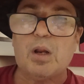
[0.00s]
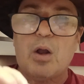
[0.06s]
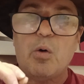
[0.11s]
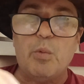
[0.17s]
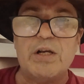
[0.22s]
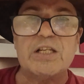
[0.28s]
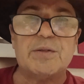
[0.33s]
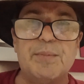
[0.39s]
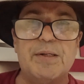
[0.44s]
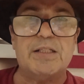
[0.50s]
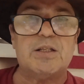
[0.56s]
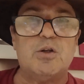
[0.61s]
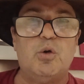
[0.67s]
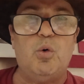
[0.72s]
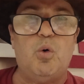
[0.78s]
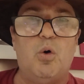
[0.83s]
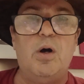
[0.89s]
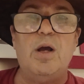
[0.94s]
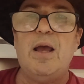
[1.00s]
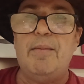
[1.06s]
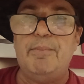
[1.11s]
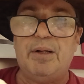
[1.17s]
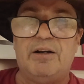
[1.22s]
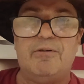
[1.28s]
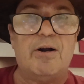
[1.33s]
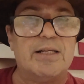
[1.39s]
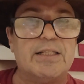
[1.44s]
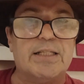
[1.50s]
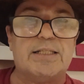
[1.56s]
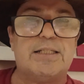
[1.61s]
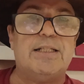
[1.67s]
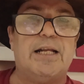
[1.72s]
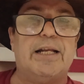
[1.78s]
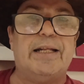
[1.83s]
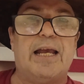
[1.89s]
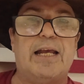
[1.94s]
Westminster Law, Bill of Rights
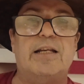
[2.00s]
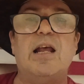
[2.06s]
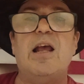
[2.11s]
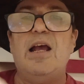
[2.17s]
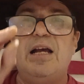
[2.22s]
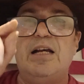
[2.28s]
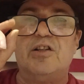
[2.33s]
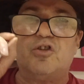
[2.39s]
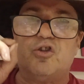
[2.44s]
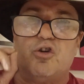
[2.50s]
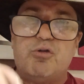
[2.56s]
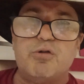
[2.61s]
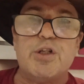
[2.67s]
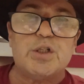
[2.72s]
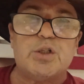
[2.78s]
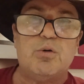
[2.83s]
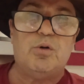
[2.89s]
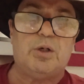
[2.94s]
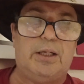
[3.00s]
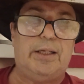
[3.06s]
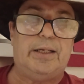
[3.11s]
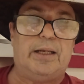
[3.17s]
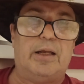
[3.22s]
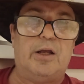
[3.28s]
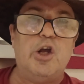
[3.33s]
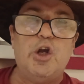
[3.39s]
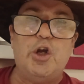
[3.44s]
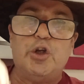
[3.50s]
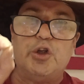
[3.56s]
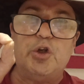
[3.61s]
1688, is crystal clear.